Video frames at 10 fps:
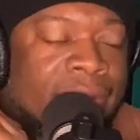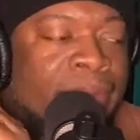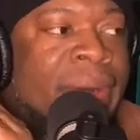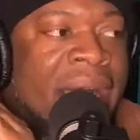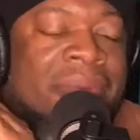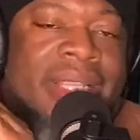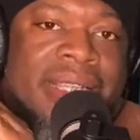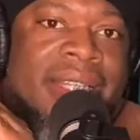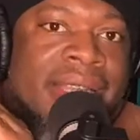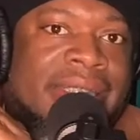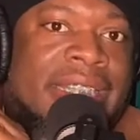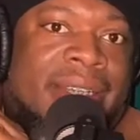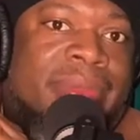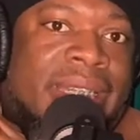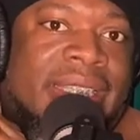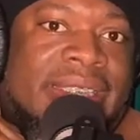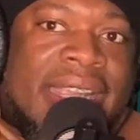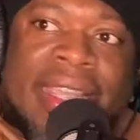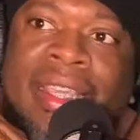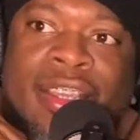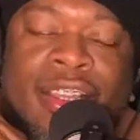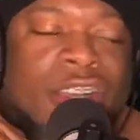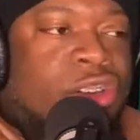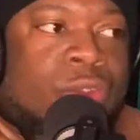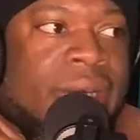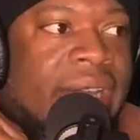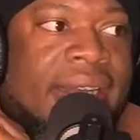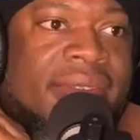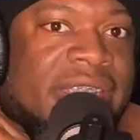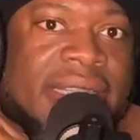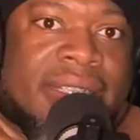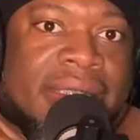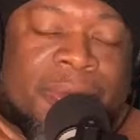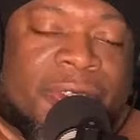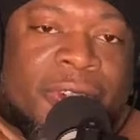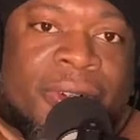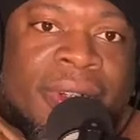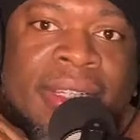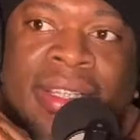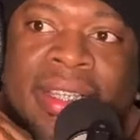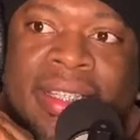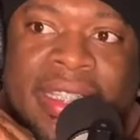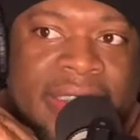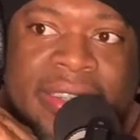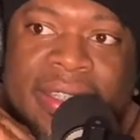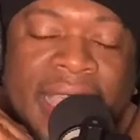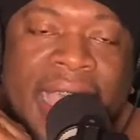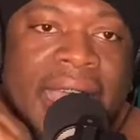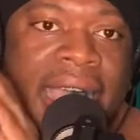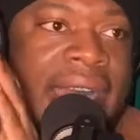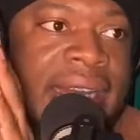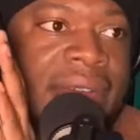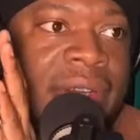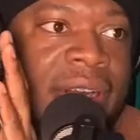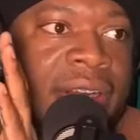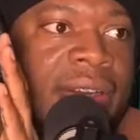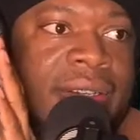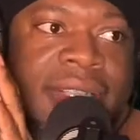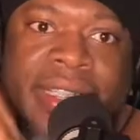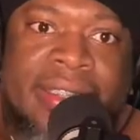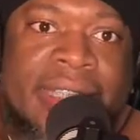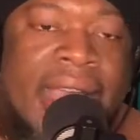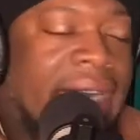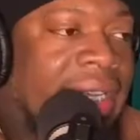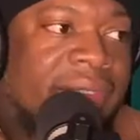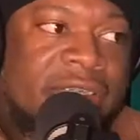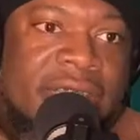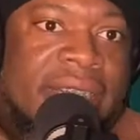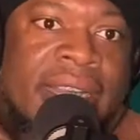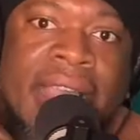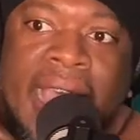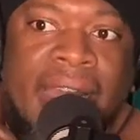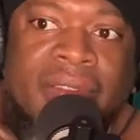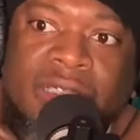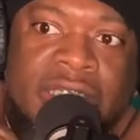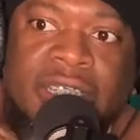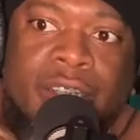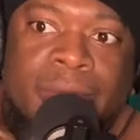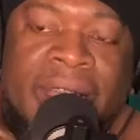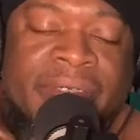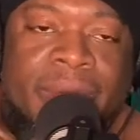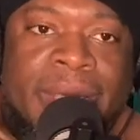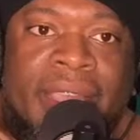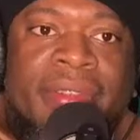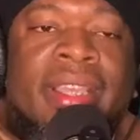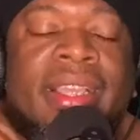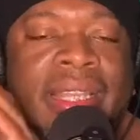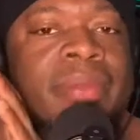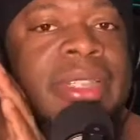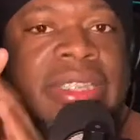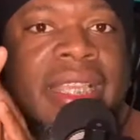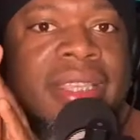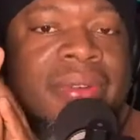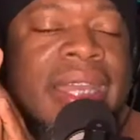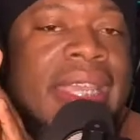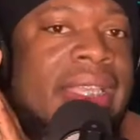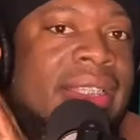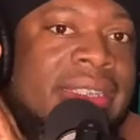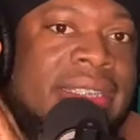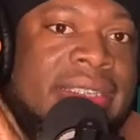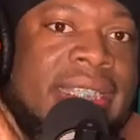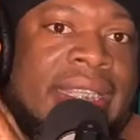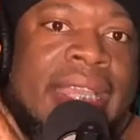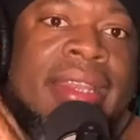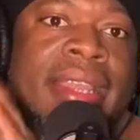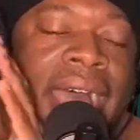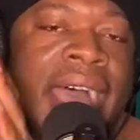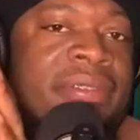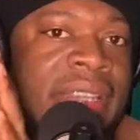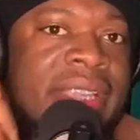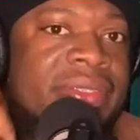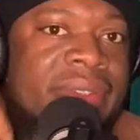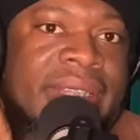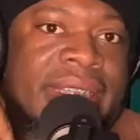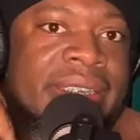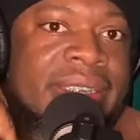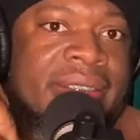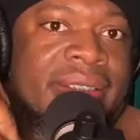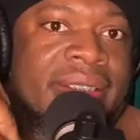probably could legitimately say, "Oh, we ain't never seen this before. This I never heard this. I never seen no mafia behavior." Let me tell you why they can legit say that. I've lived through this.